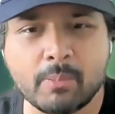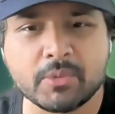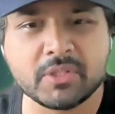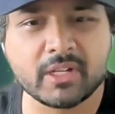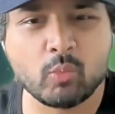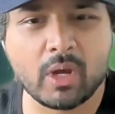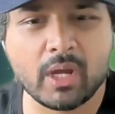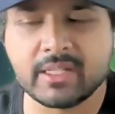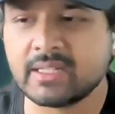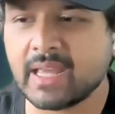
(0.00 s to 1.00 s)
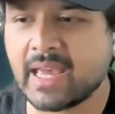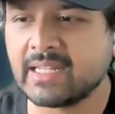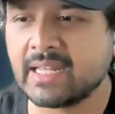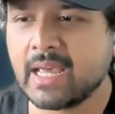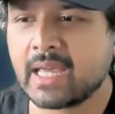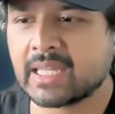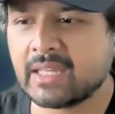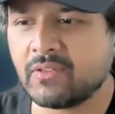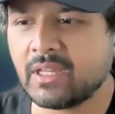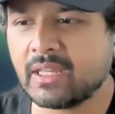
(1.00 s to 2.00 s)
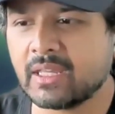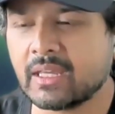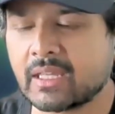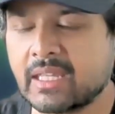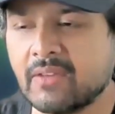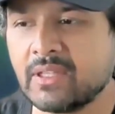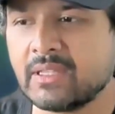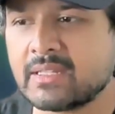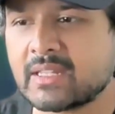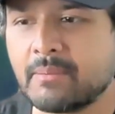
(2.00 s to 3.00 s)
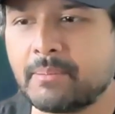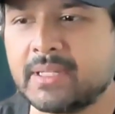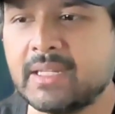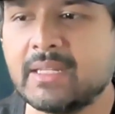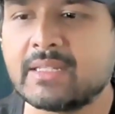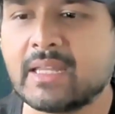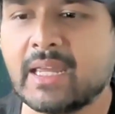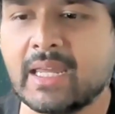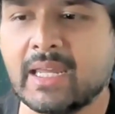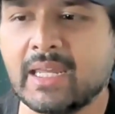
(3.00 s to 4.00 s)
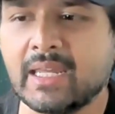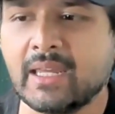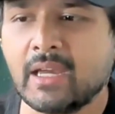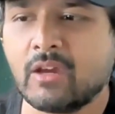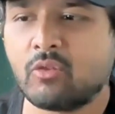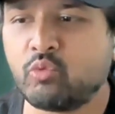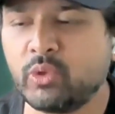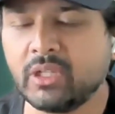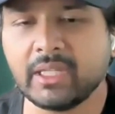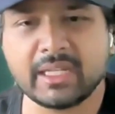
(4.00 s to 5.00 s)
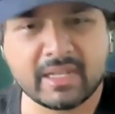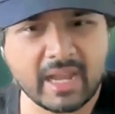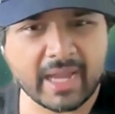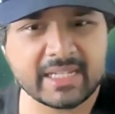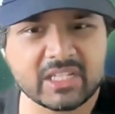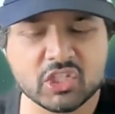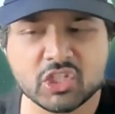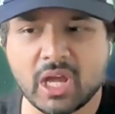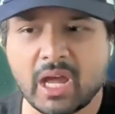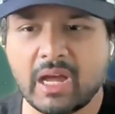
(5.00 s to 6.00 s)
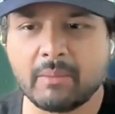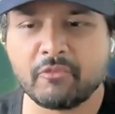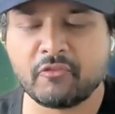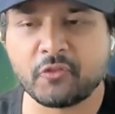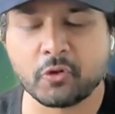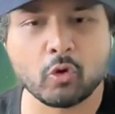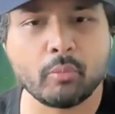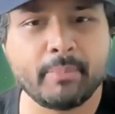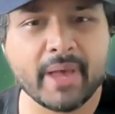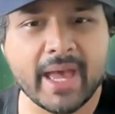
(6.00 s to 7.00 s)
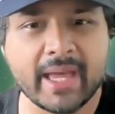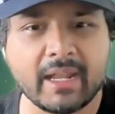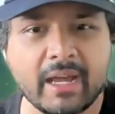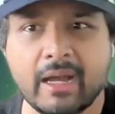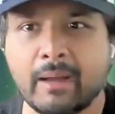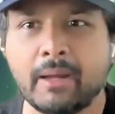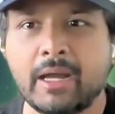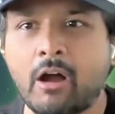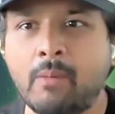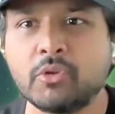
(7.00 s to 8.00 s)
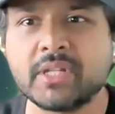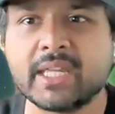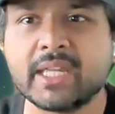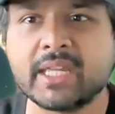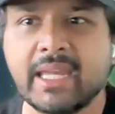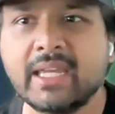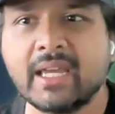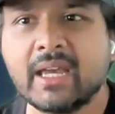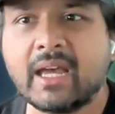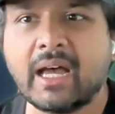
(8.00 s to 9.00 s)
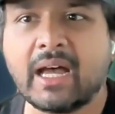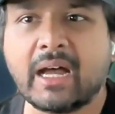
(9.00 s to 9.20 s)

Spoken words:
the underrepresented ones, and giving these companies a really nice fertile bed, almost like a